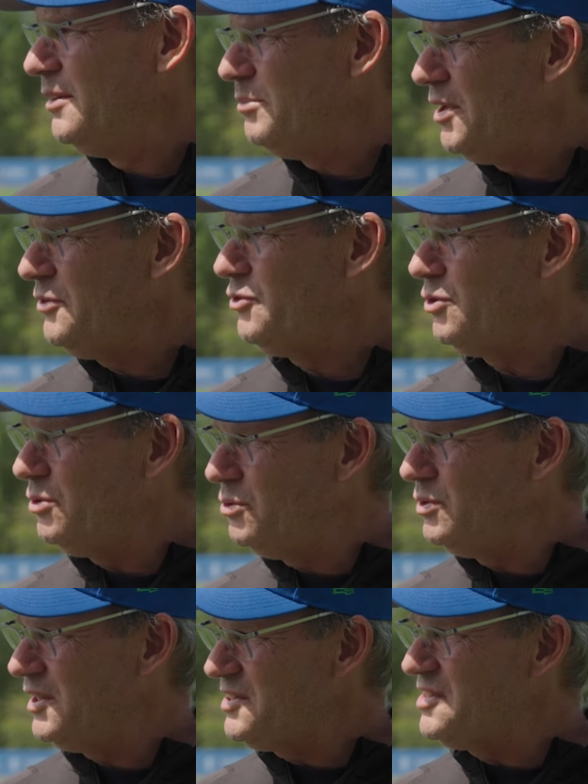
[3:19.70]
Pedro,
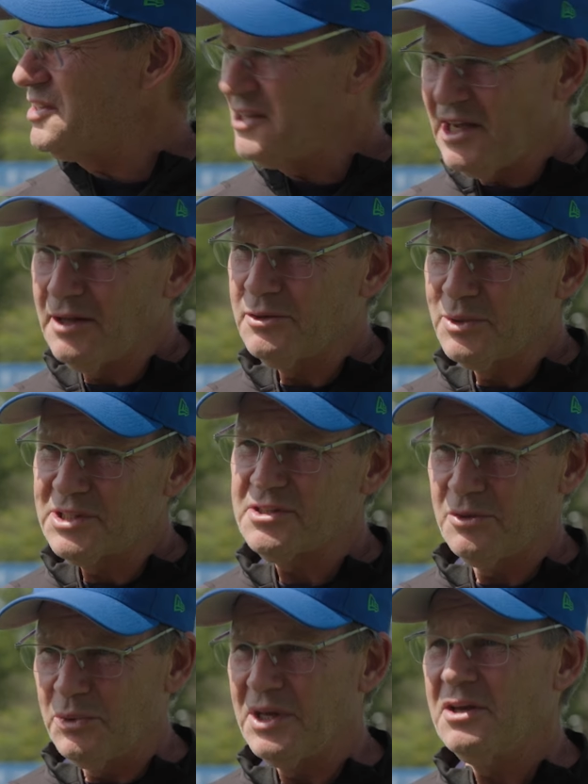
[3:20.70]
let's see how the rest
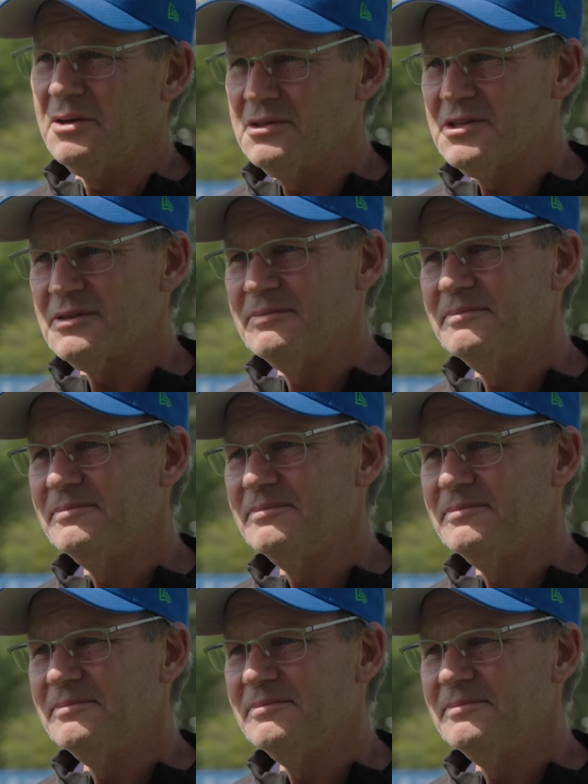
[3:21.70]
of the week goes.